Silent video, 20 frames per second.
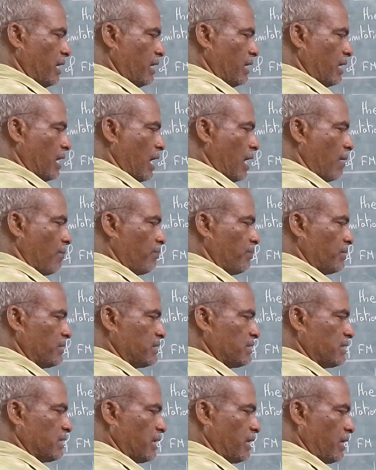then
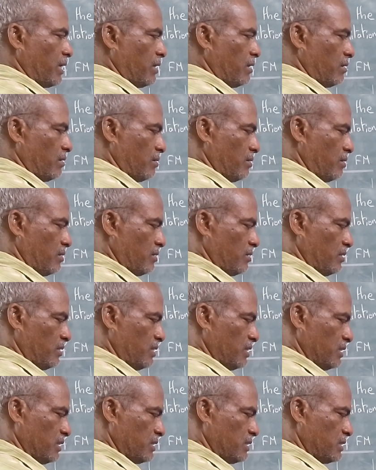upper side
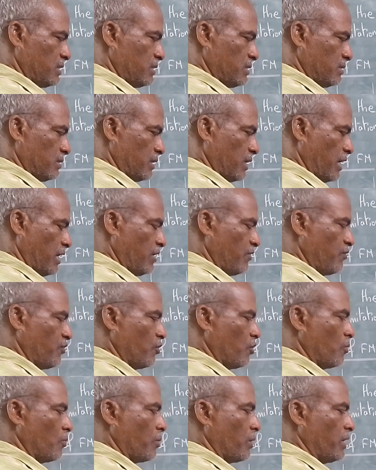this
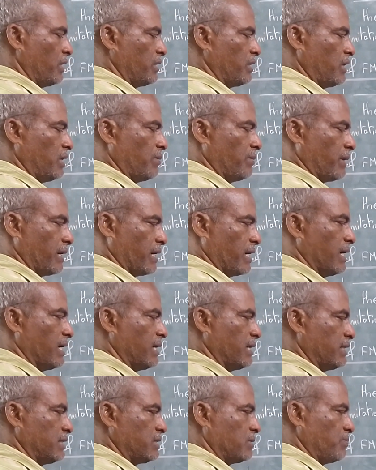94.3
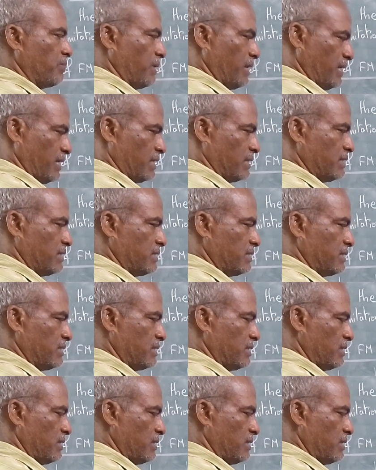megahertz plus,